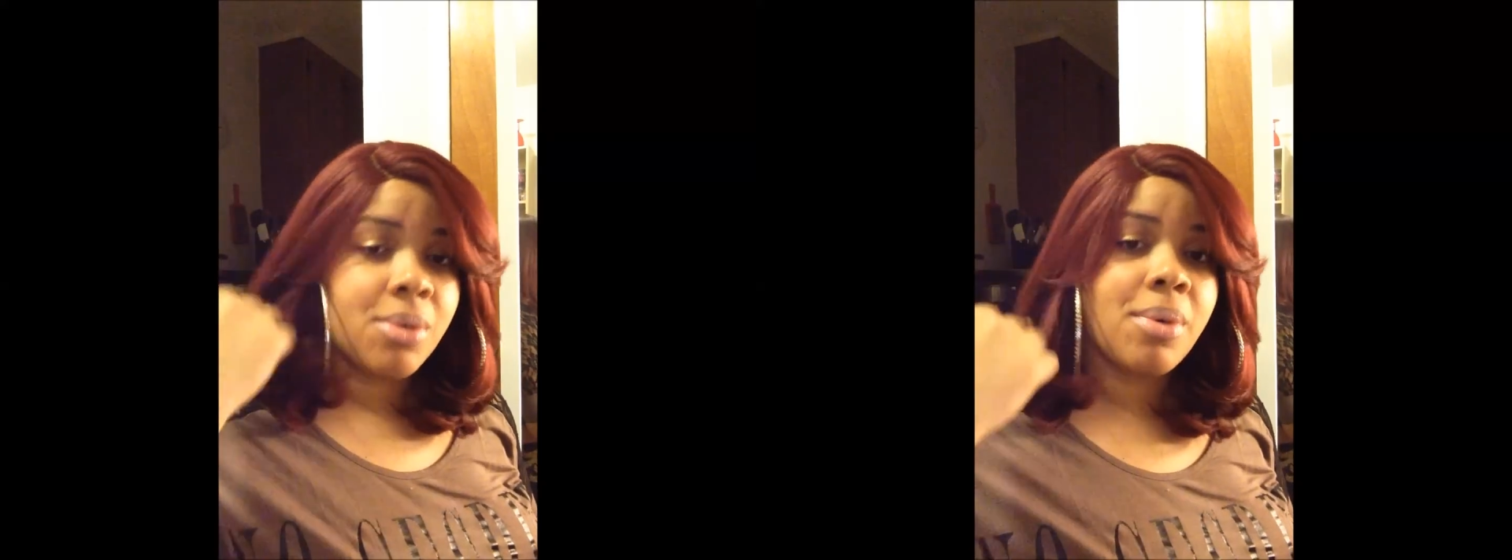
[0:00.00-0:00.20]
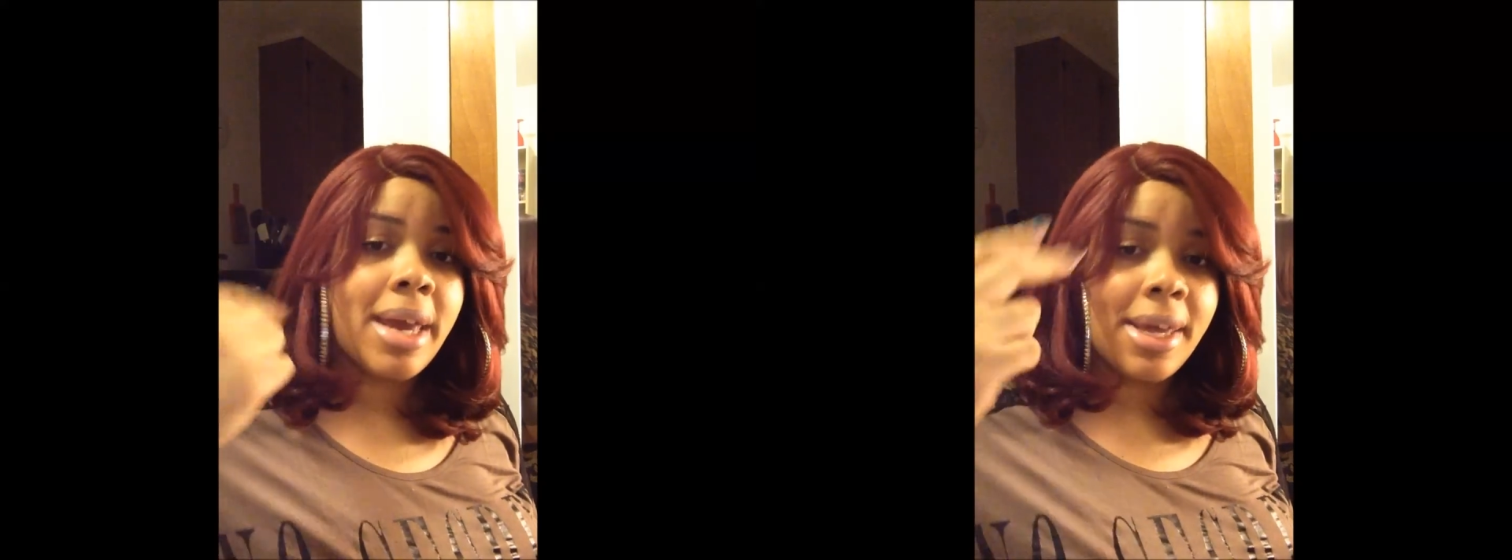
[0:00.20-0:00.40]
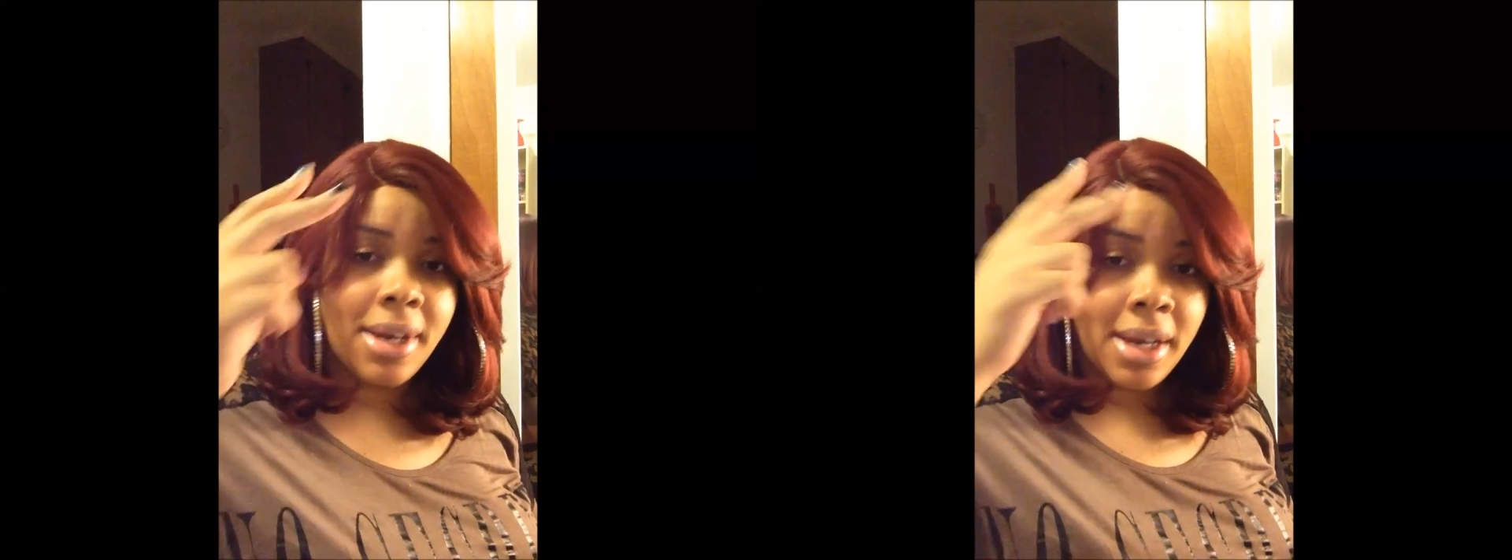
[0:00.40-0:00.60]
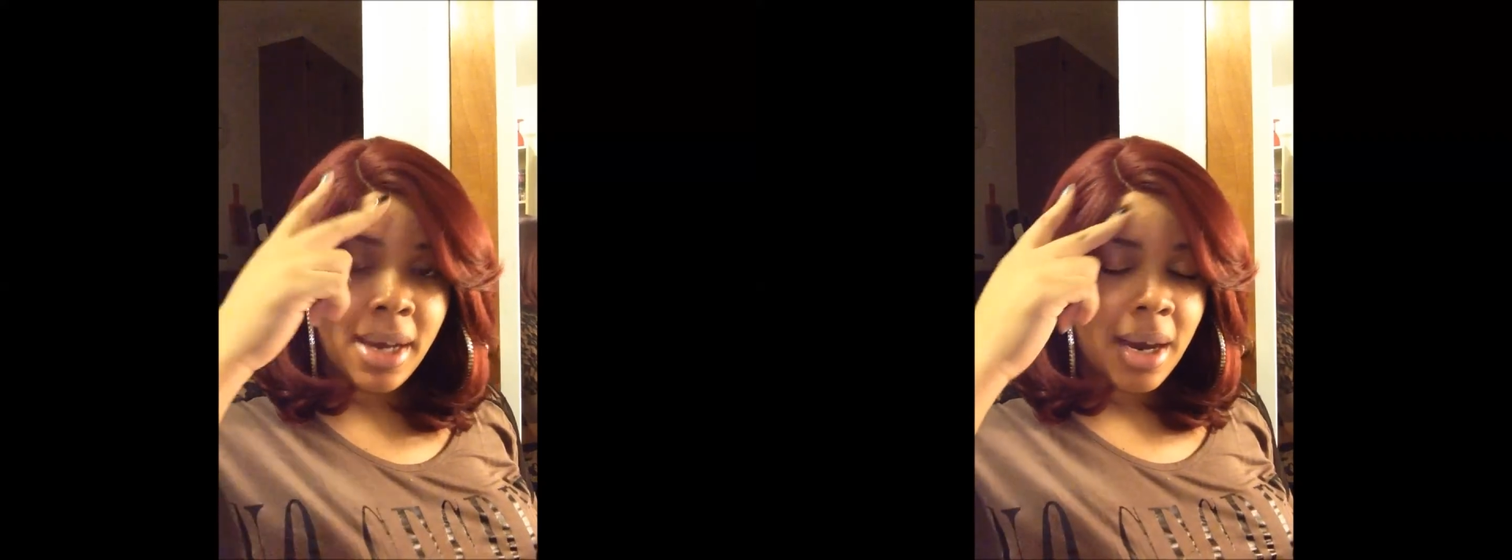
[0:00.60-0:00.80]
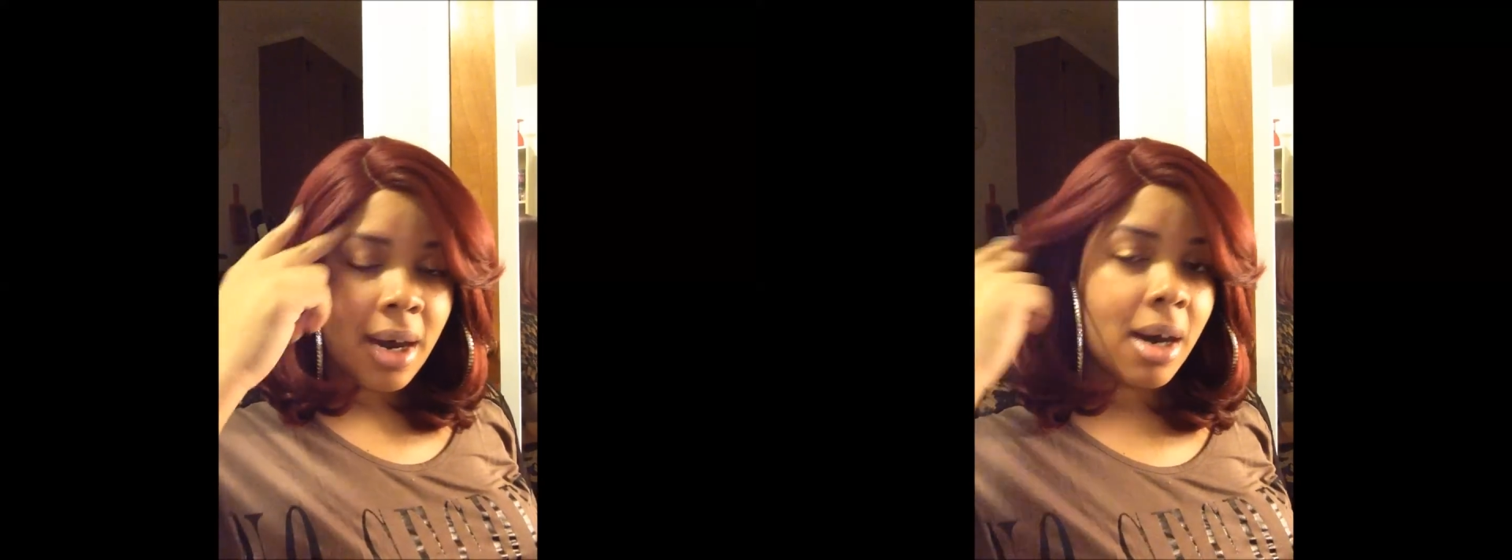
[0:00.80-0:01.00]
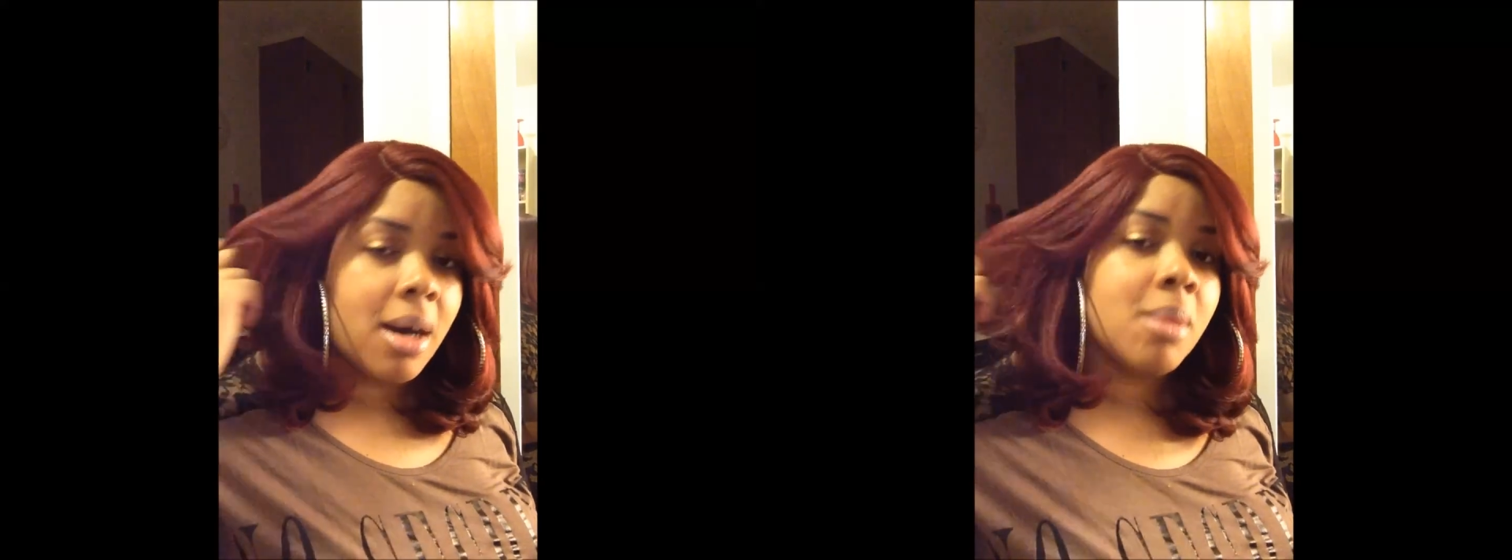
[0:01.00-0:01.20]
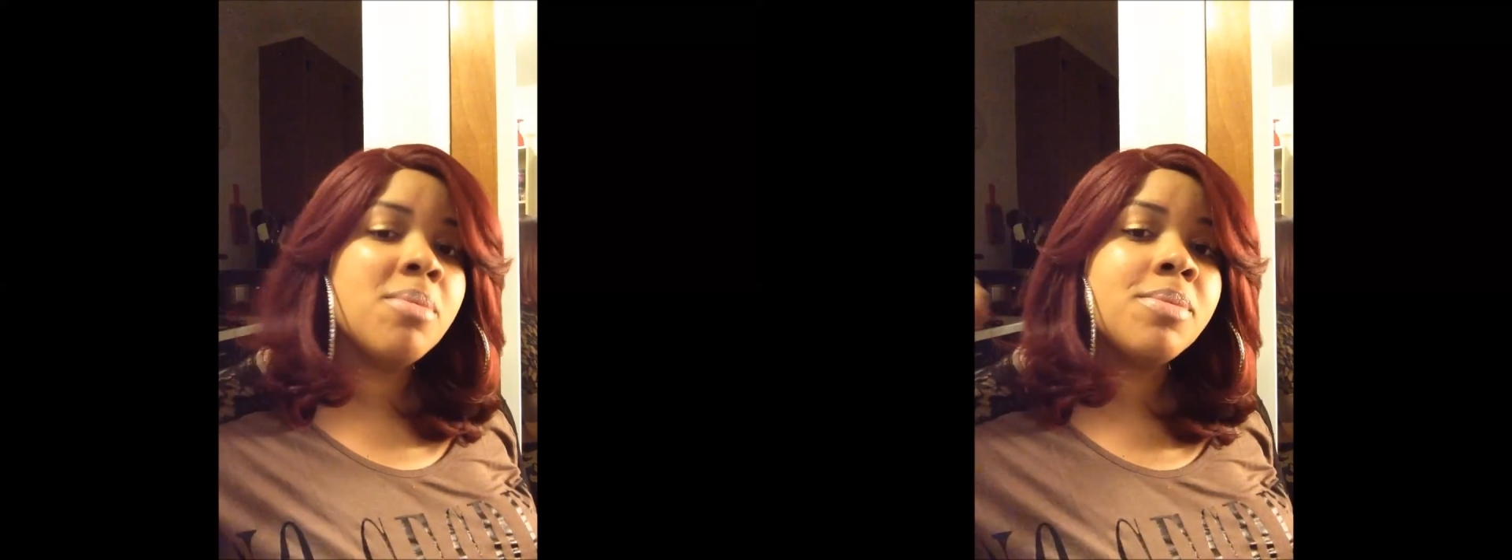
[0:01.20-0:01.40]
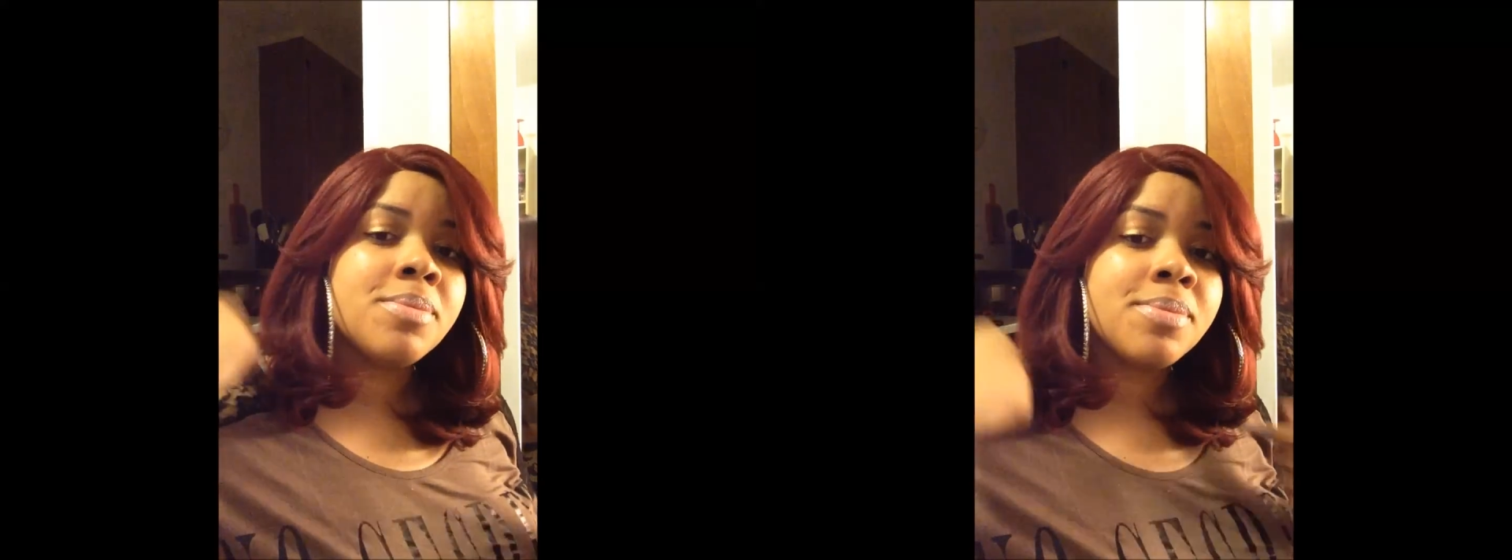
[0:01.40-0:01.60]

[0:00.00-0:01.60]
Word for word: of red, um,